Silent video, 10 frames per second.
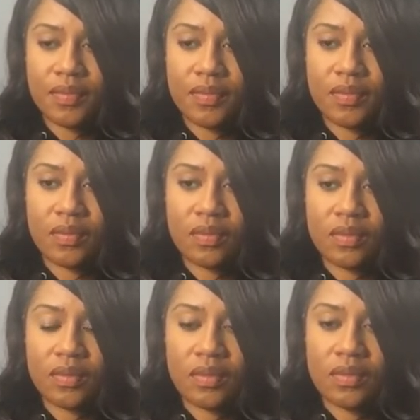
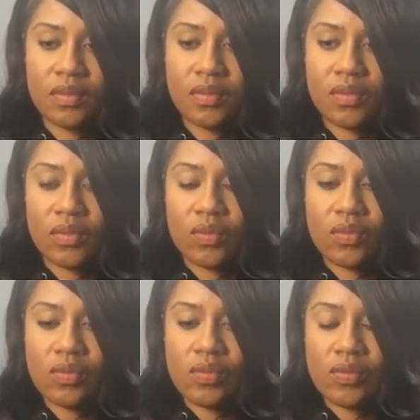
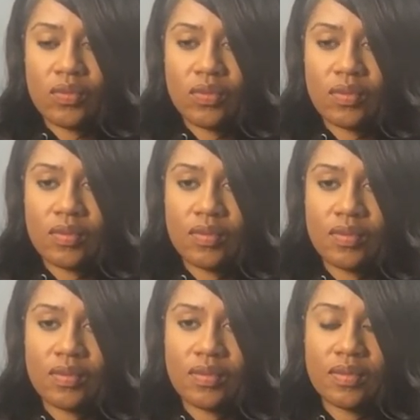
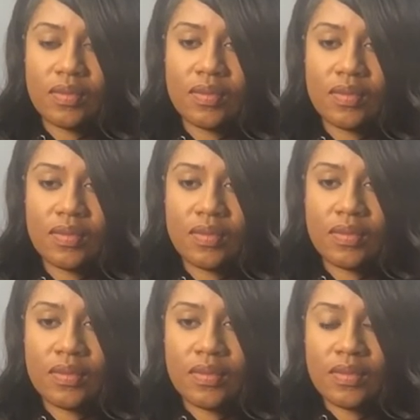
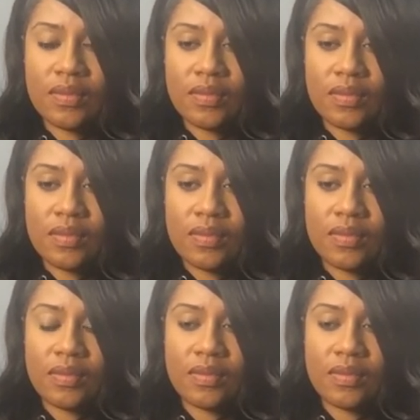(not speaking)